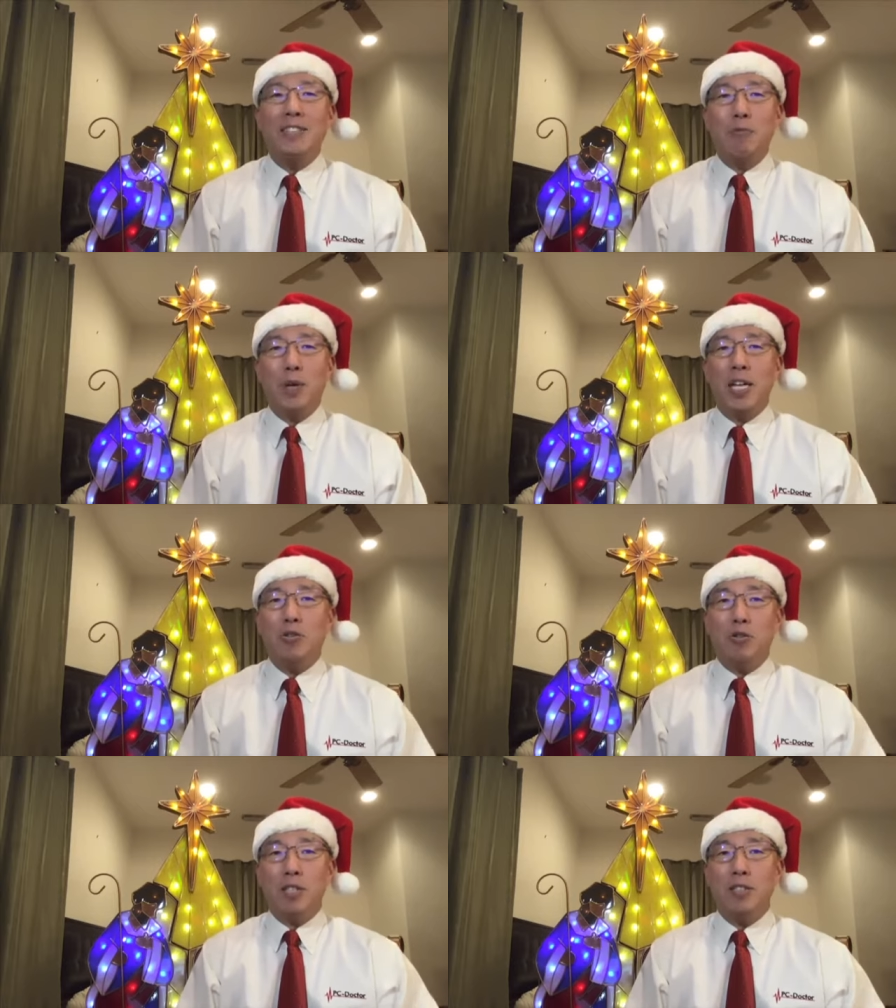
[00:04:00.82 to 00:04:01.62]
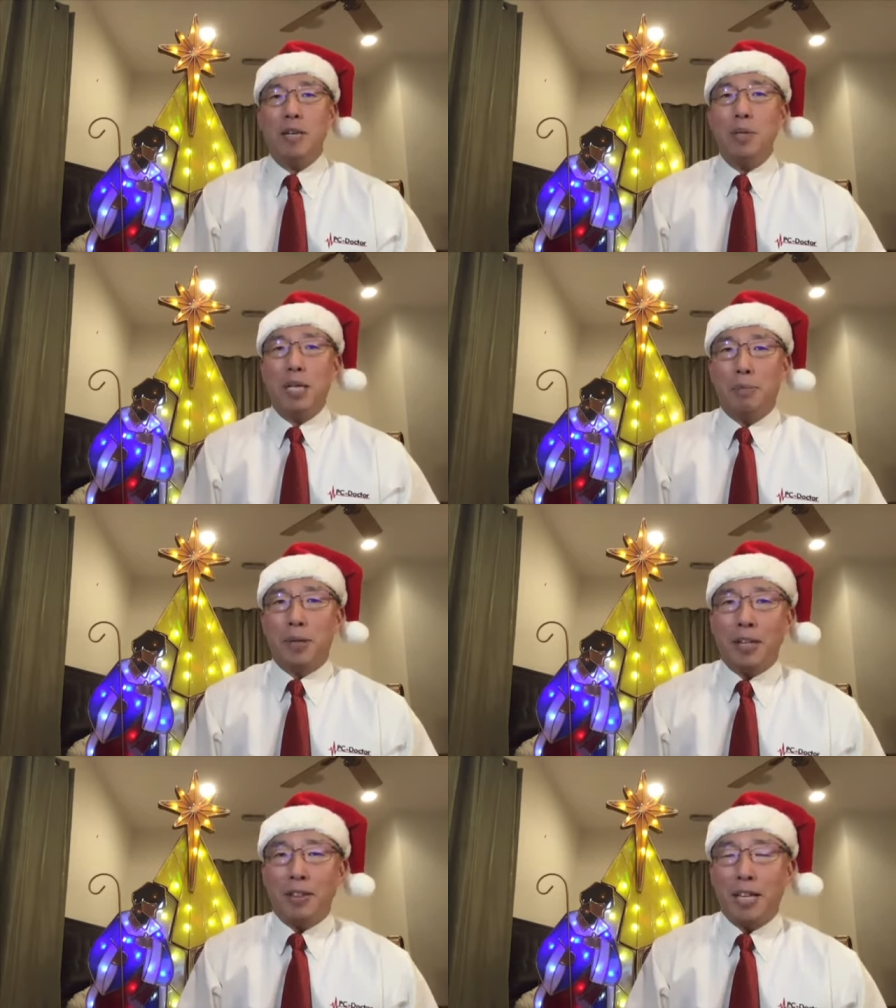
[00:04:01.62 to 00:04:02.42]
that we can trust him
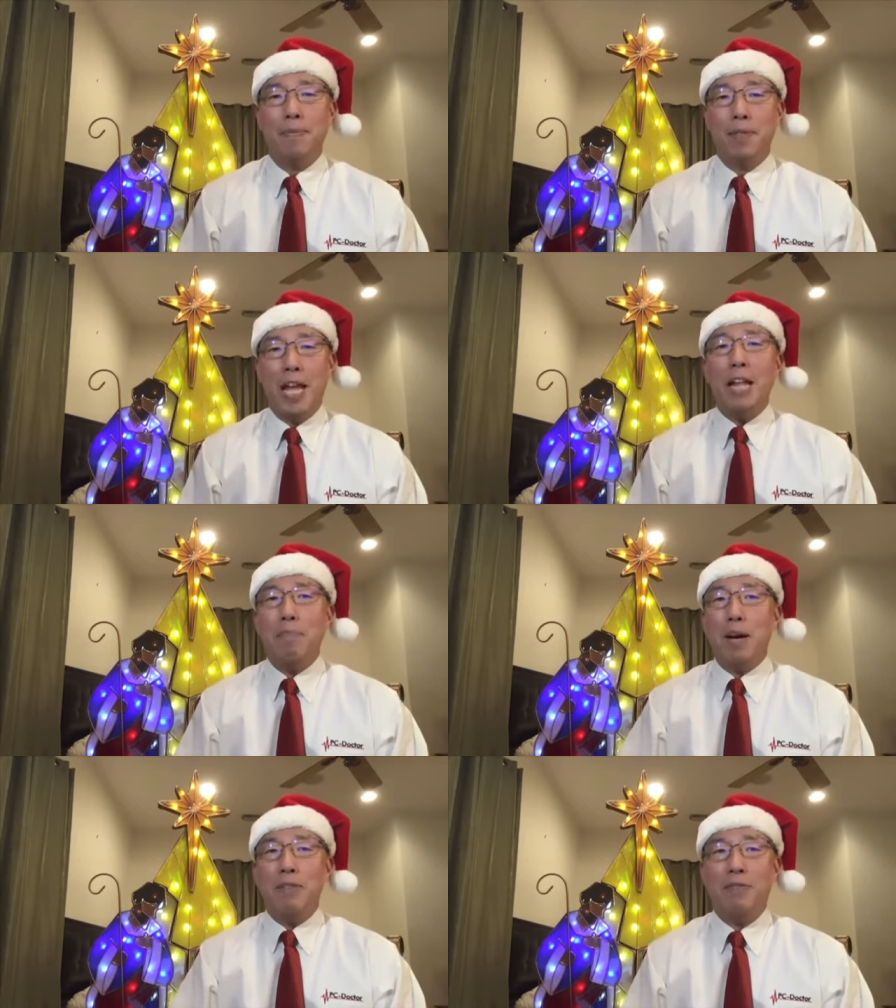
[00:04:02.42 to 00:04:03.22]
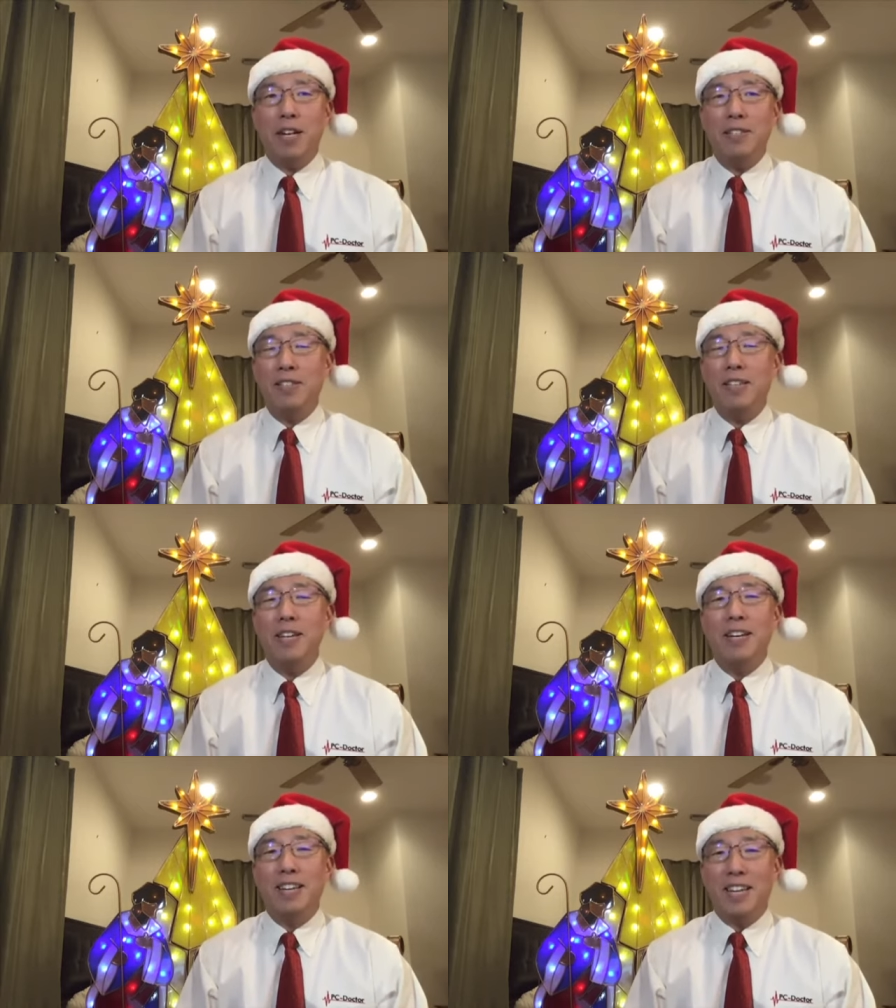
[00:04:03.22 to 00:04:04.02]
completely. That, my friends,
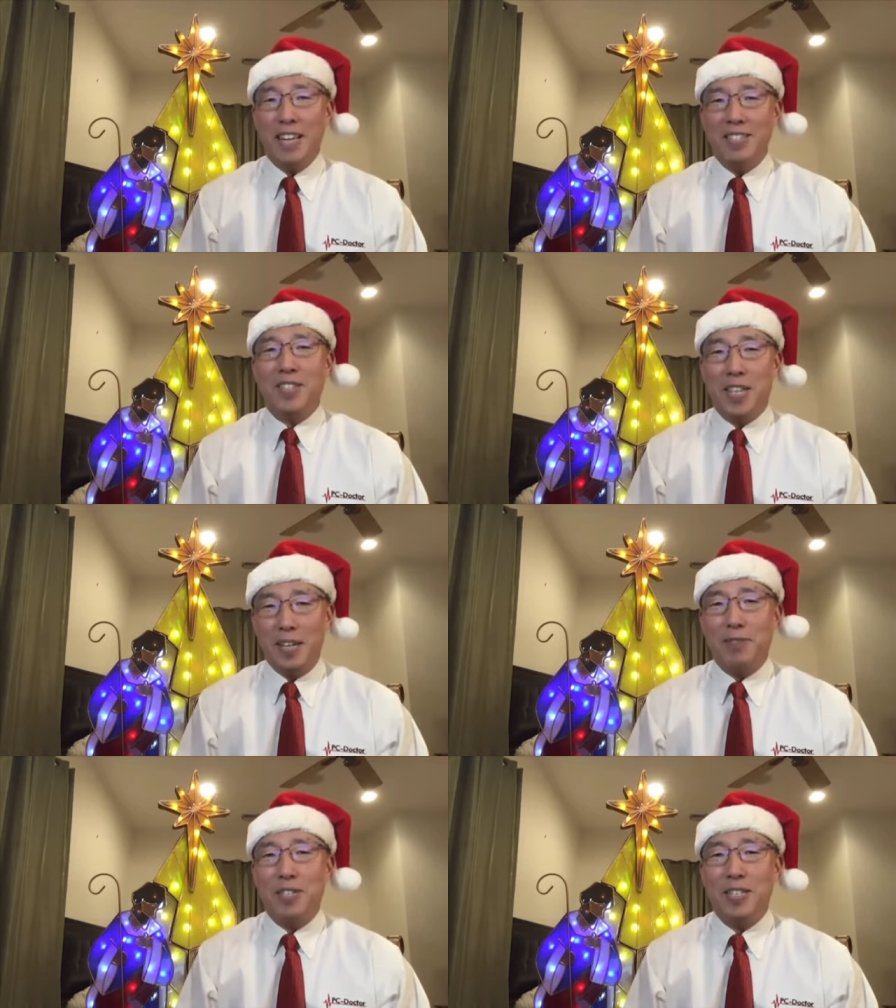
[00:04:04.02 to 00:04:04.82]
is a gift.